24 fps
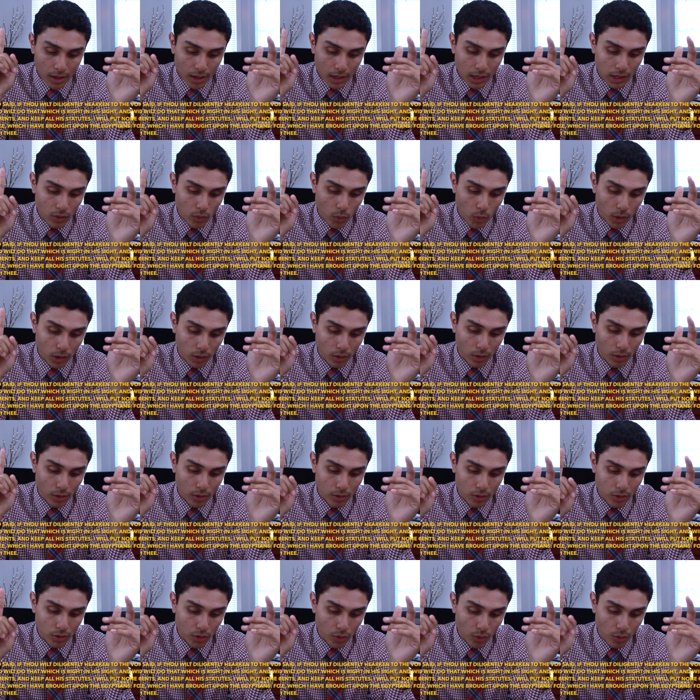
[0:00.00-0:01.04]
and wilt
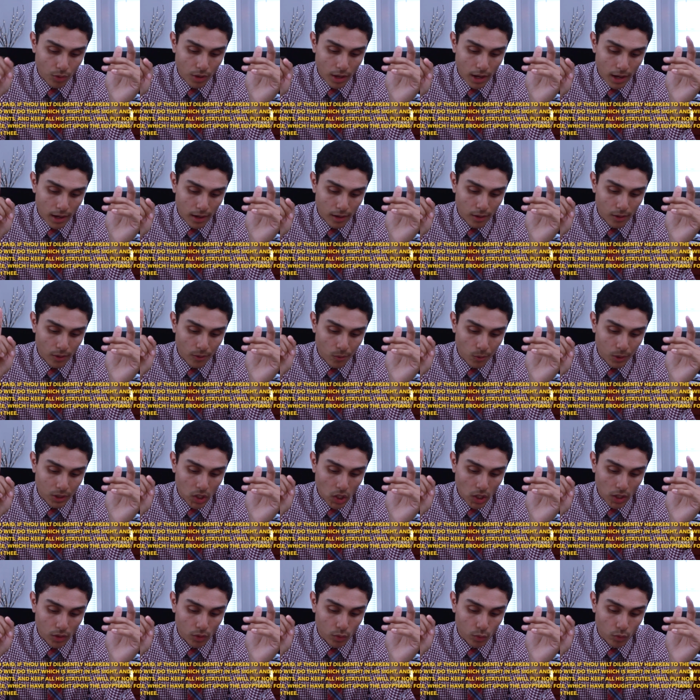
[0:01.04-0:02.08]
do that which
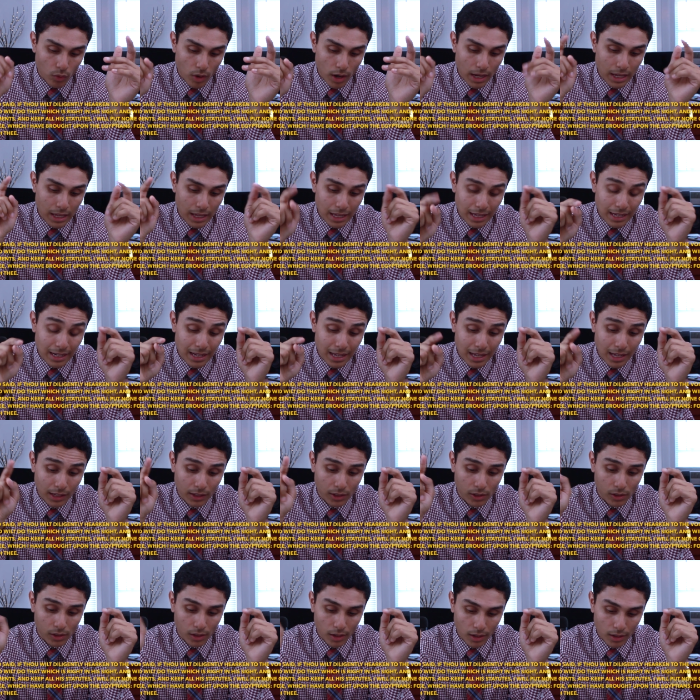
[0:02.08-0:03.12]
is right in
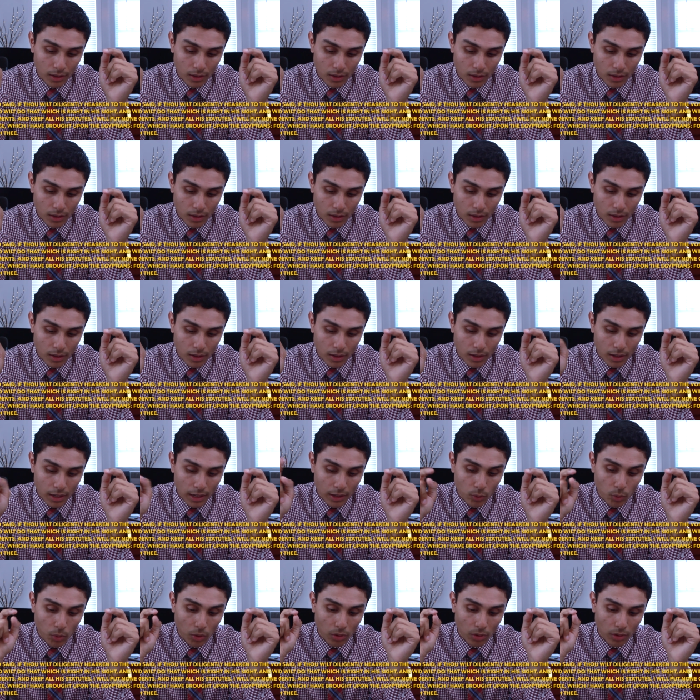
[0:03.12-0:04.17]
his sight,
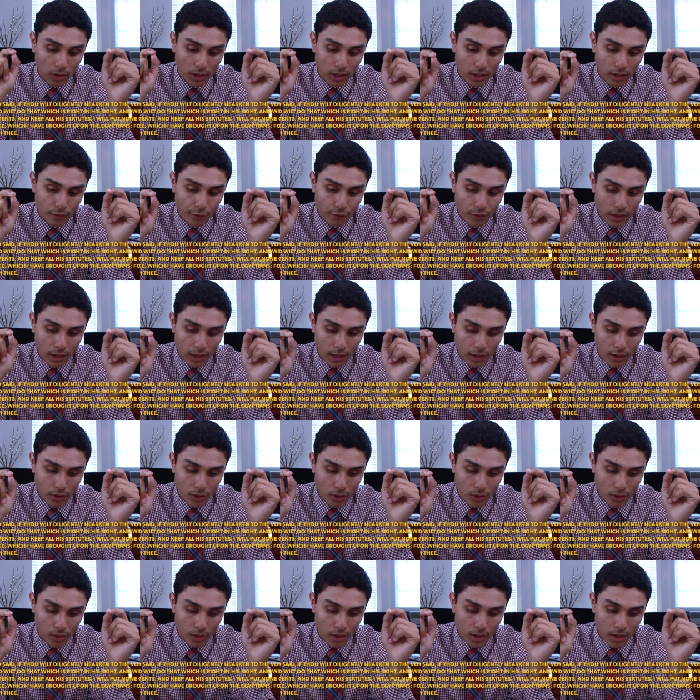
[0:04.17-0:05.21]
and wilt give
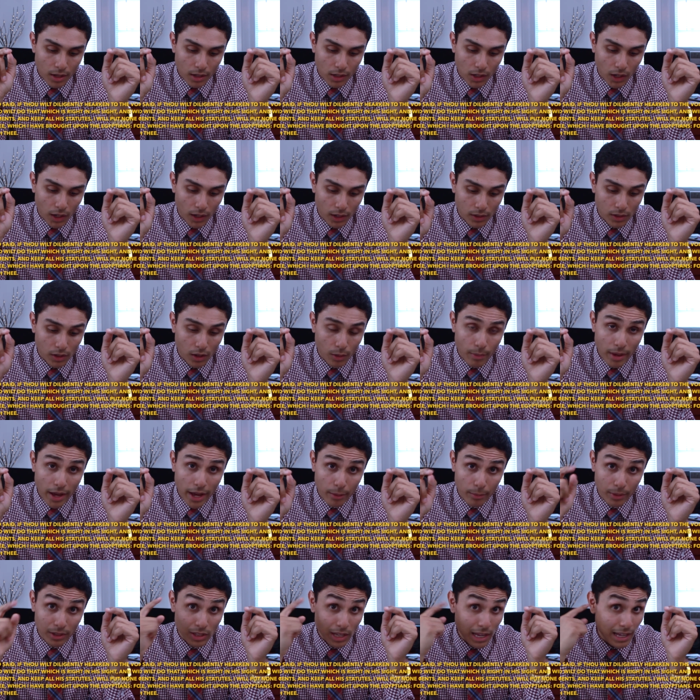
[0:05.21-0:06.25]
ear to his
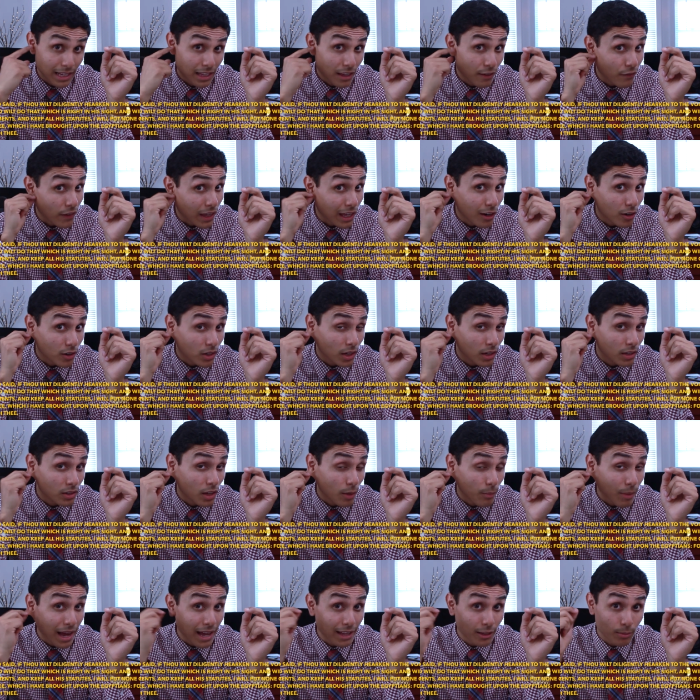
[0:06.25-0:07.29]
commandments, and give ear to his
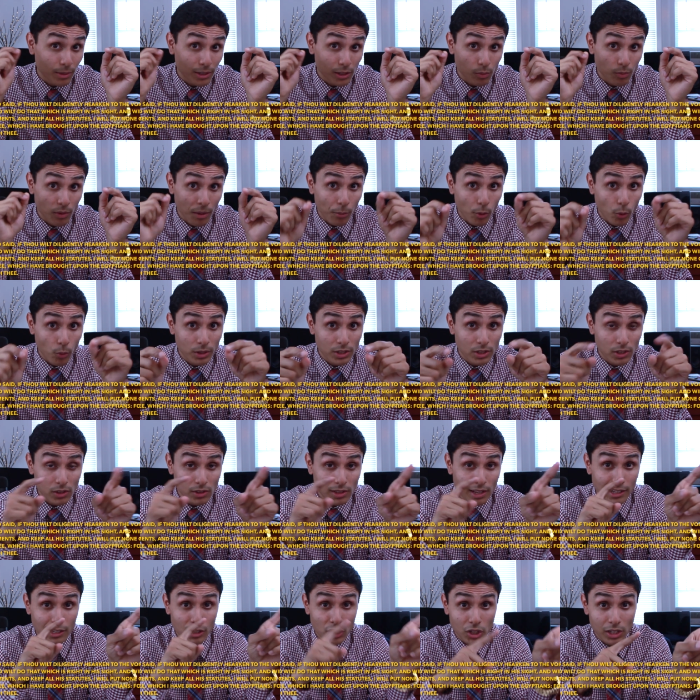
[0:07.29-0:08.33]
commandments. Remember we just
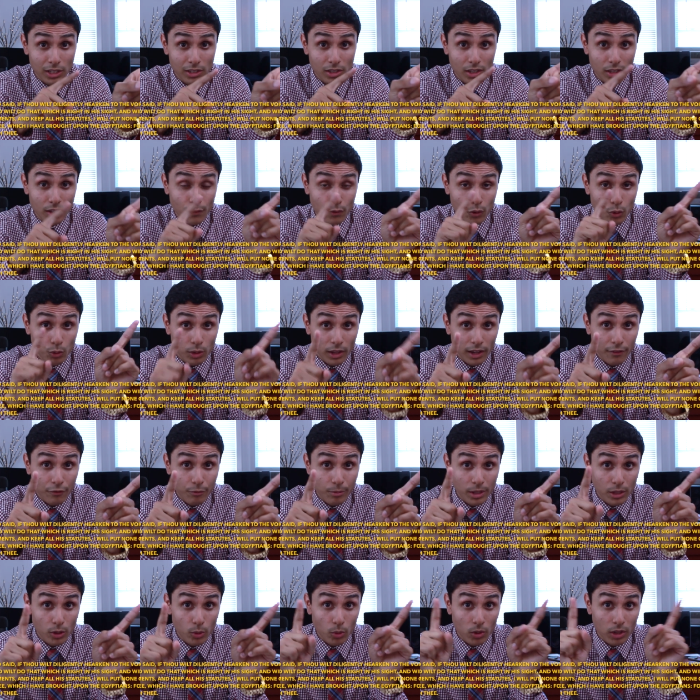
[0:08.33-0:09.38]
said, Jesus, if you love
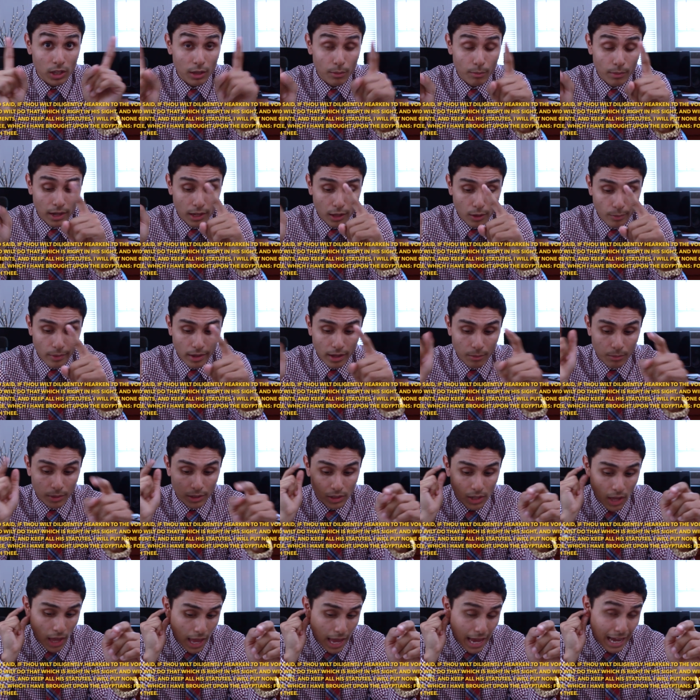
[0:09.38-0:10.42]
me, you will keep my
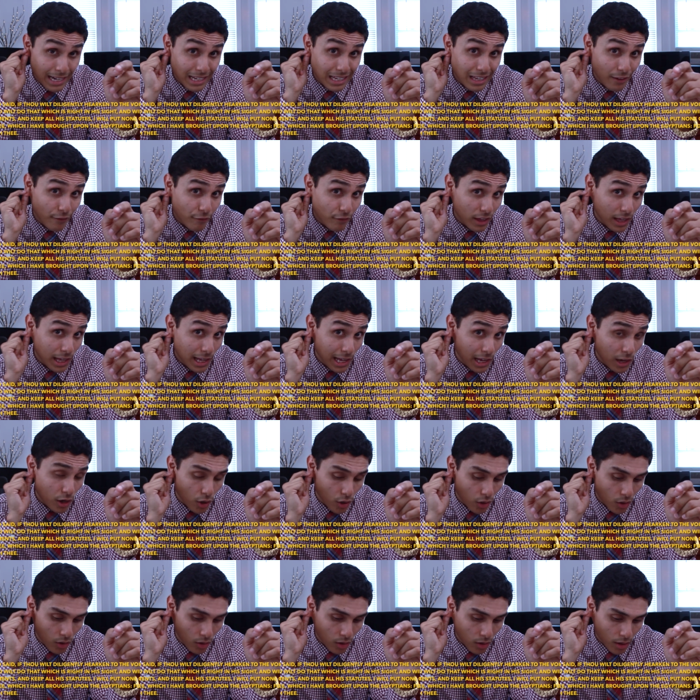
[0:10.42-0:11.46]
commandments, and give
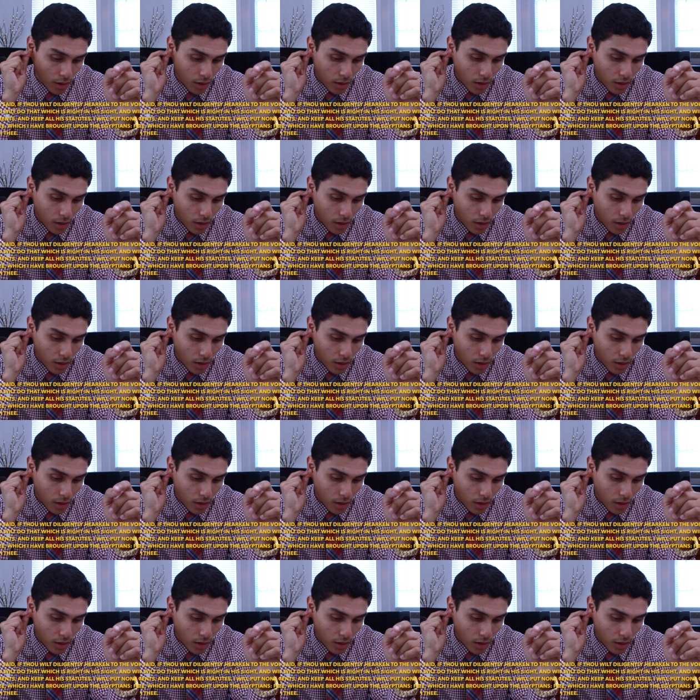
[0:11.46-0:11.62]
ear